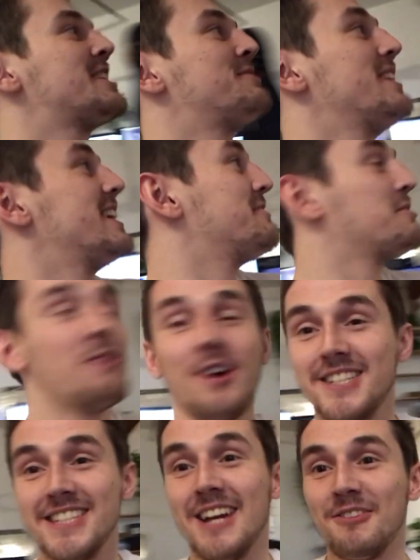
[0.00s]
ass meeting. We
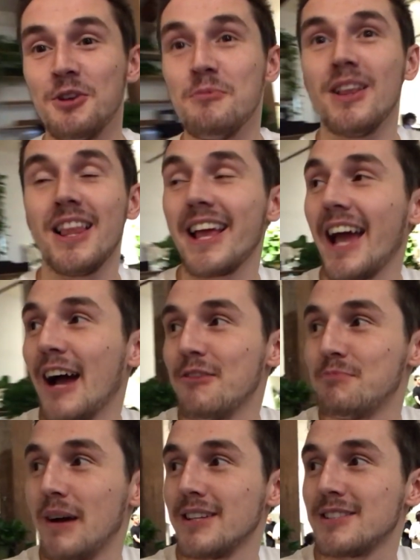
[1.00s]
walked in that room at like
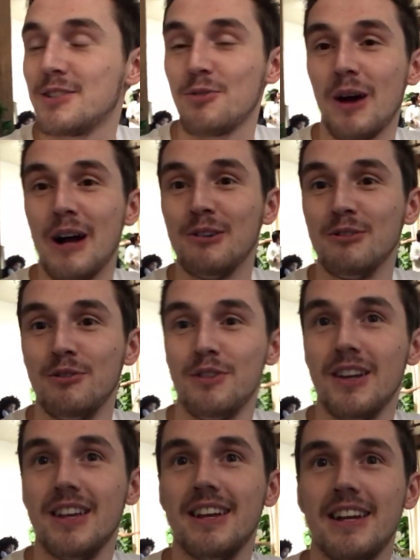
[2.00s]
12:30.
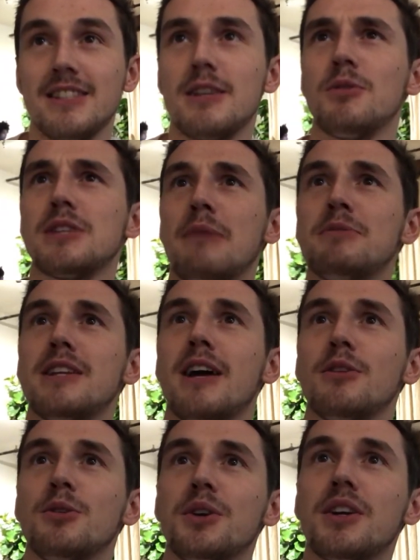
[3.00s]
What time is it
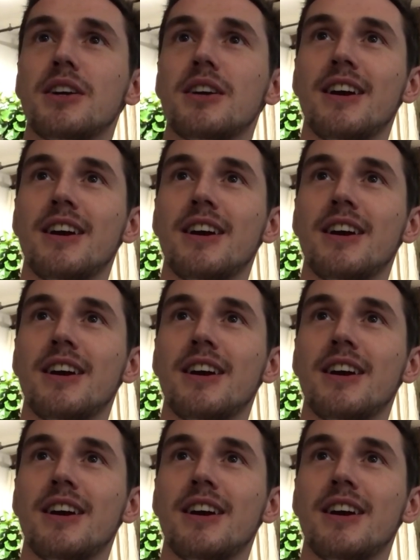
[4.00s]
now, Luke?